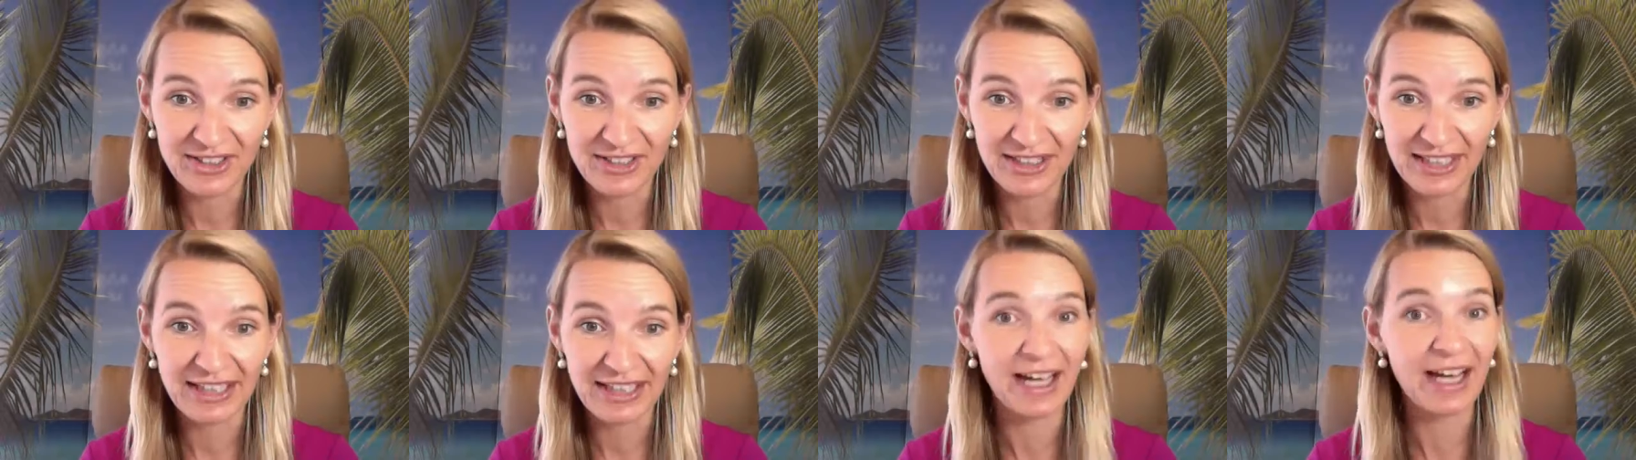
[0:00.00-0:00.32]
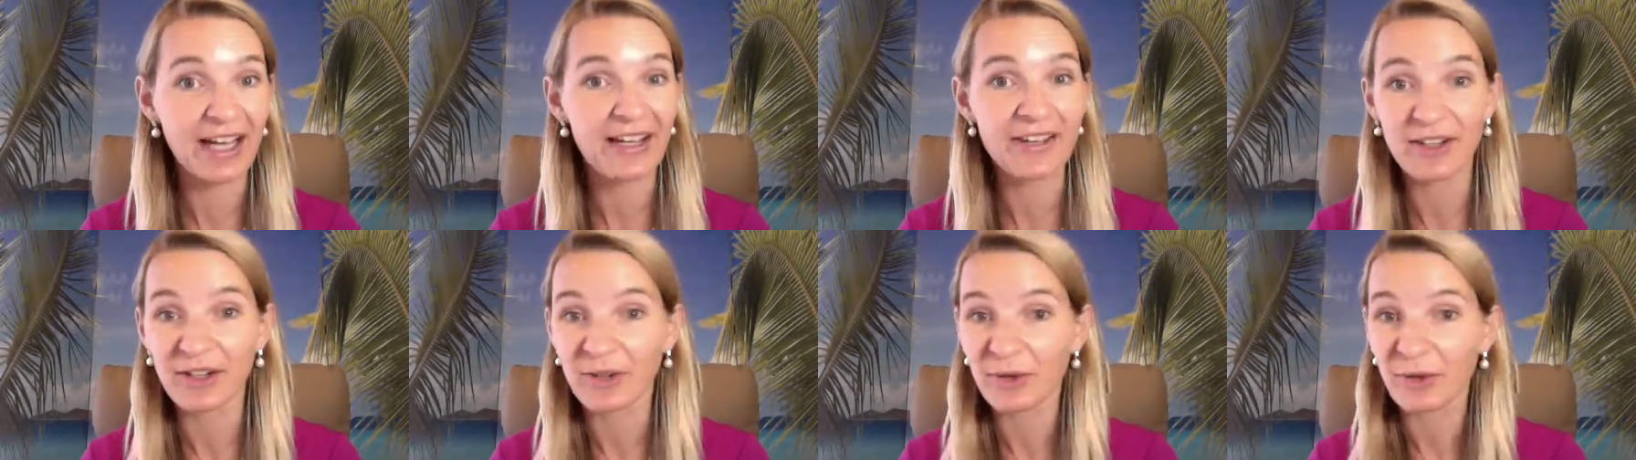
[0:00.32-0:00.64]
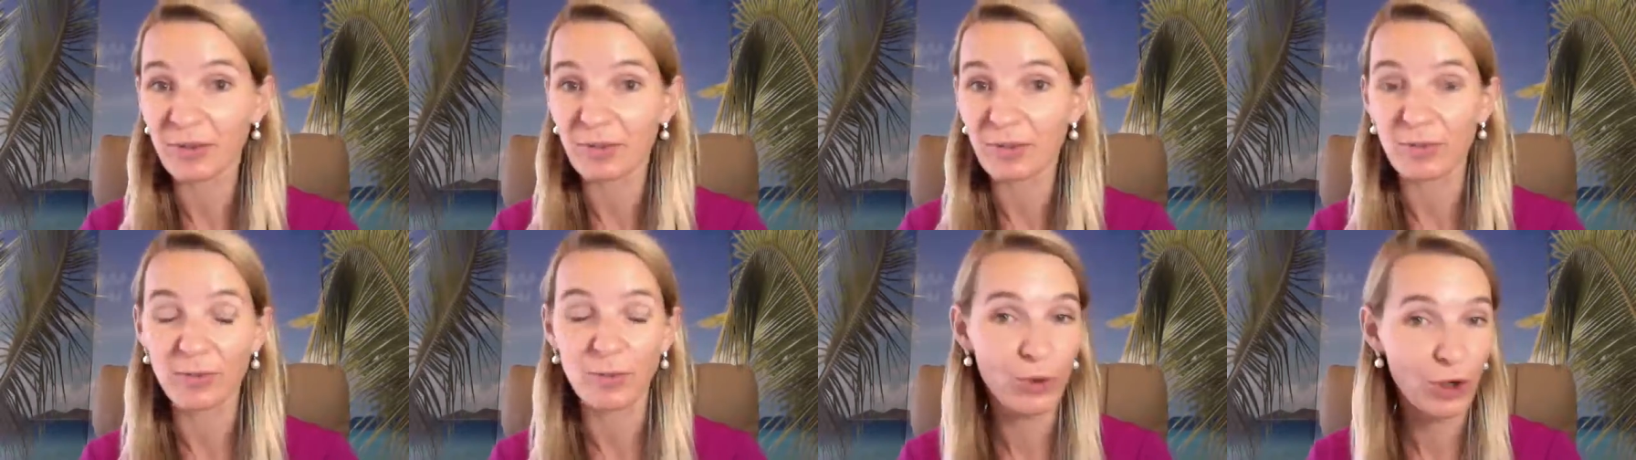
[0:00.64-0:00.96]
in other
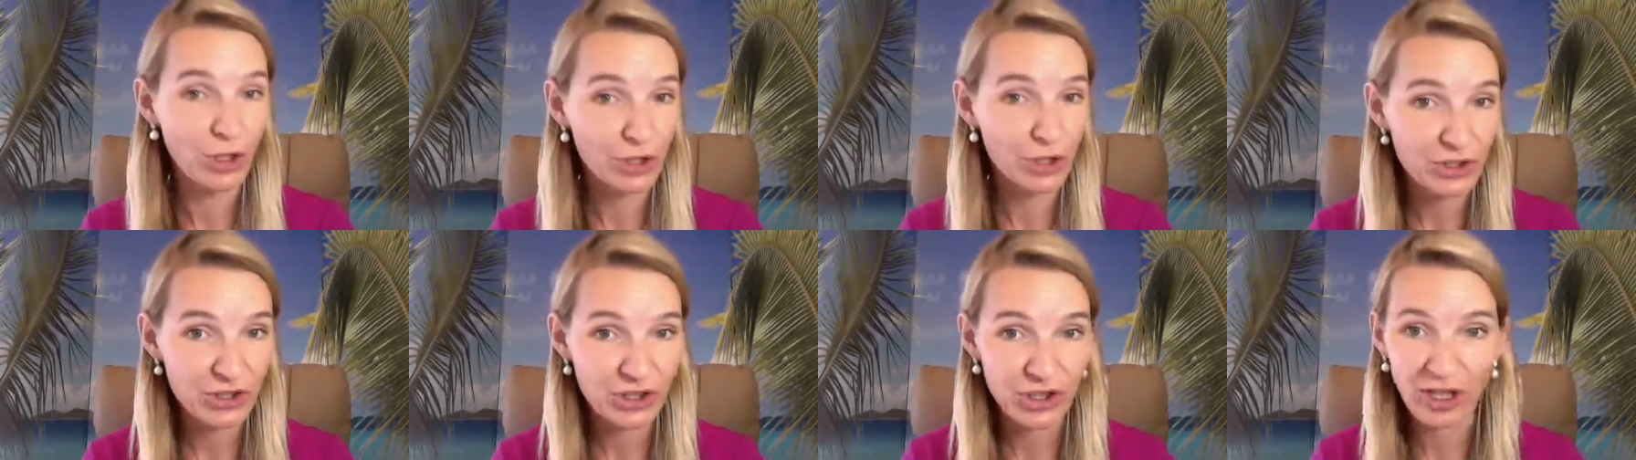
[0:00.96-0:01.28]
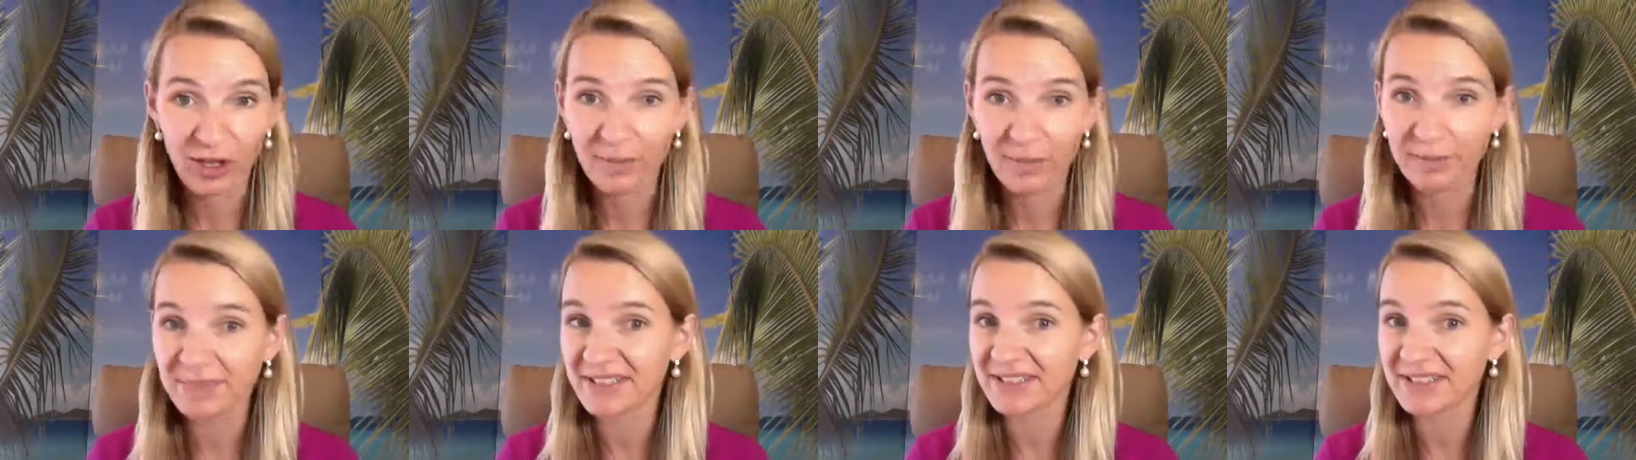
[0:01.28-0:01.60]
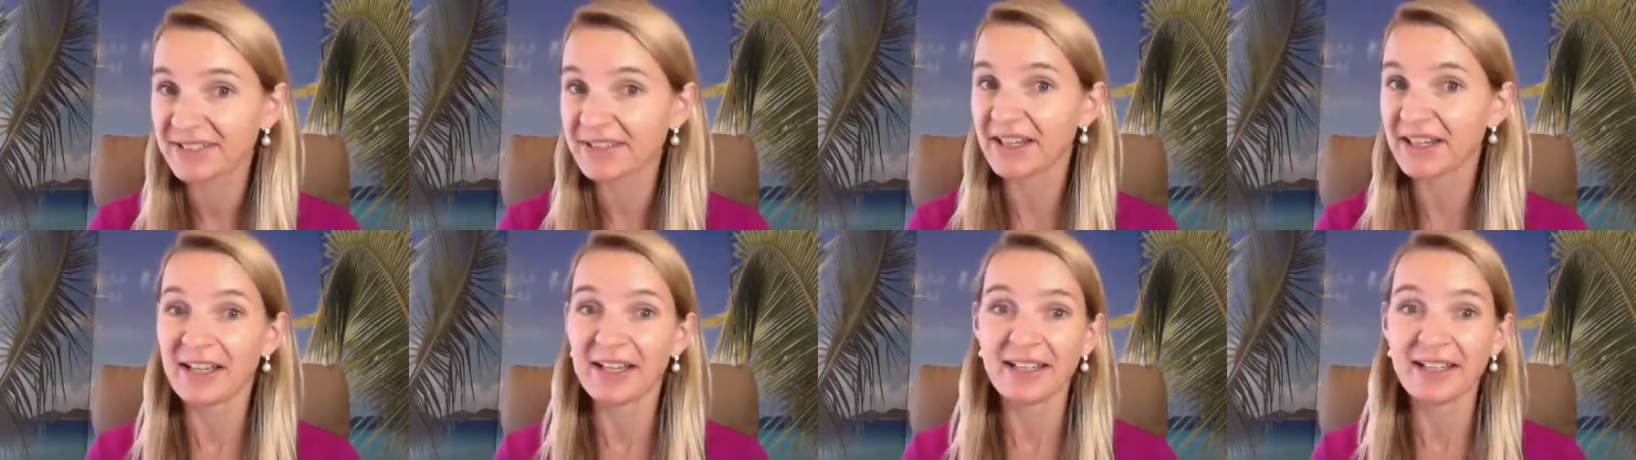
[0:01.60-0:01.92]

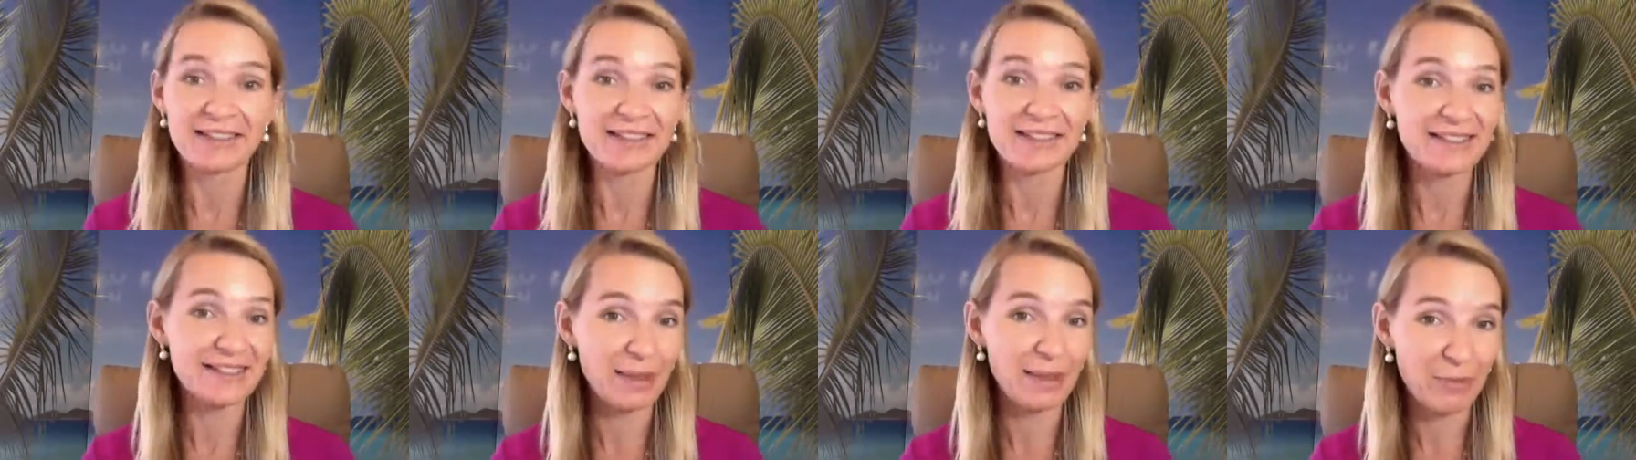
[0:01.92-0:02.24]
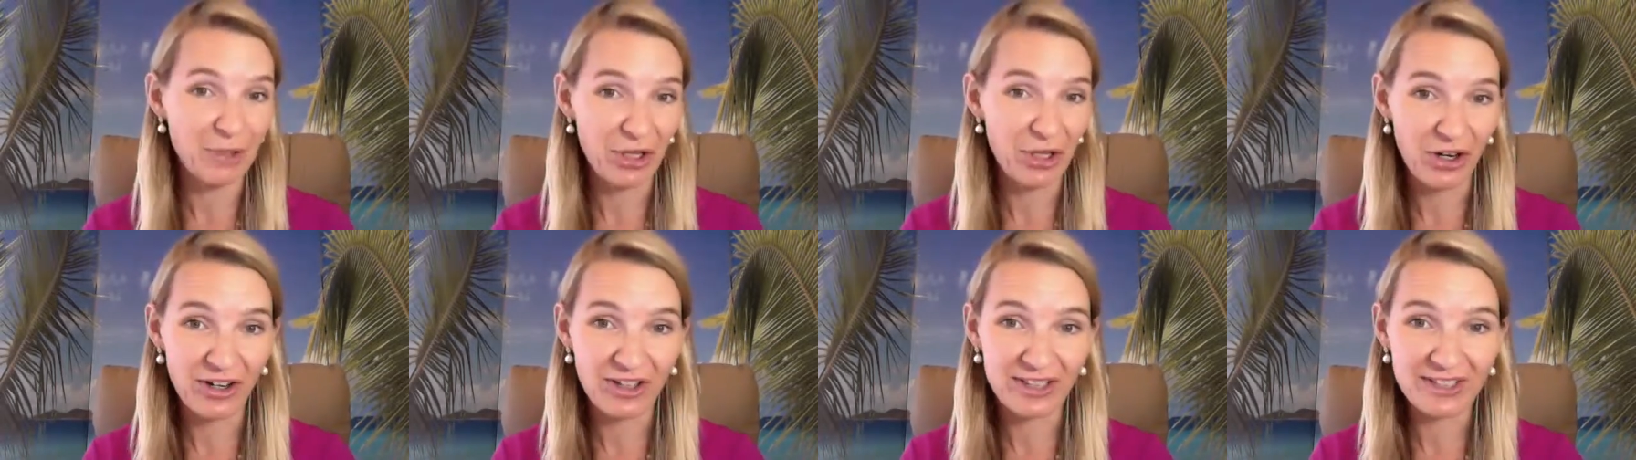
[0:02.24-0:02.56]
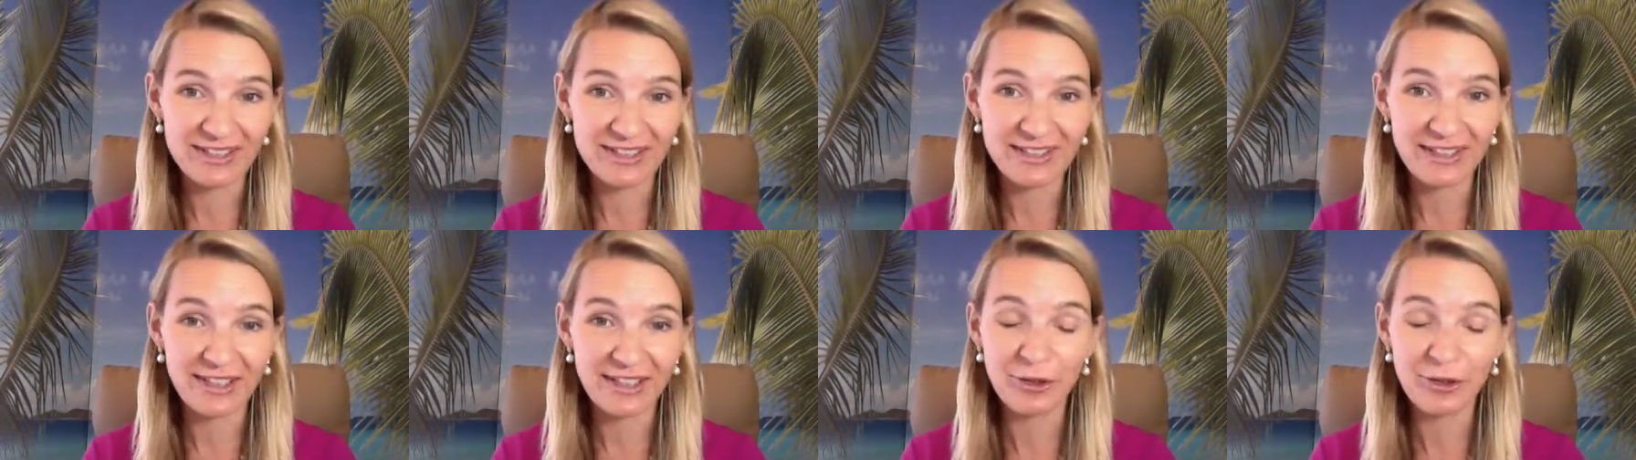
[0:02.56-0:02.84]
workshops, seminars.